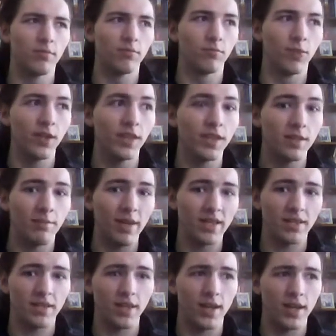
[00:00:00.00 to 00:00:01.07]
Really, the
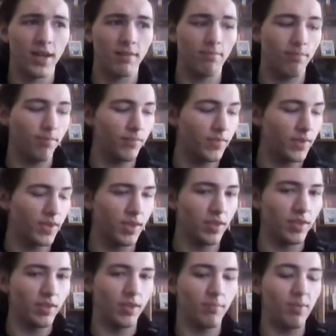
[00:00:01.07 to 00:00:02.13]
best
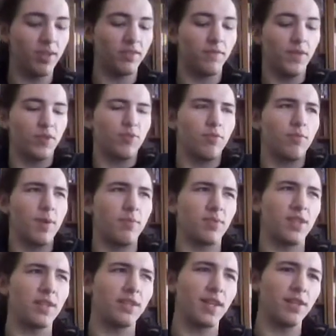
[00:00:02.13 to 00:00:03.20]
visual
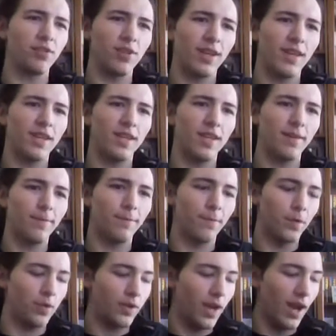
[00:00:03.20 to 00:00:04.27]
representation I can give
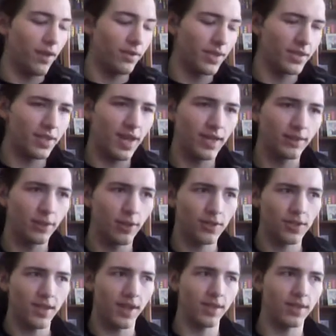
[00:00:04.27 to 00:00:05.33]
for how this guy
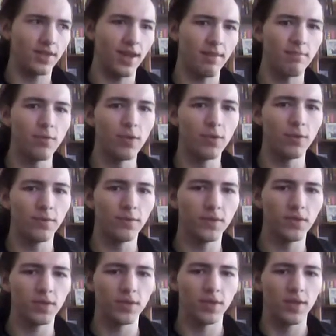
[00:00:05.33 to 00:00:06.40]
looks and how this guy
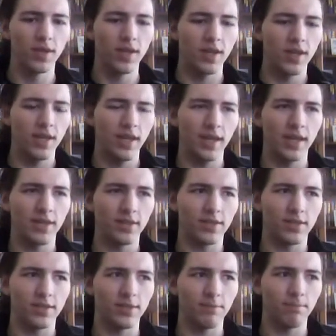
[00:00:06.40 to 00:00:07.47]
moves
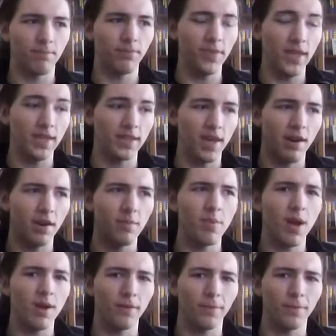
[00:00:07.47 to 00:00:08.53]
is Harry
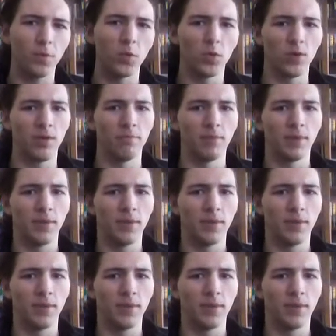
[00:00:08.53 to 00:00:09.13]
Potter 4,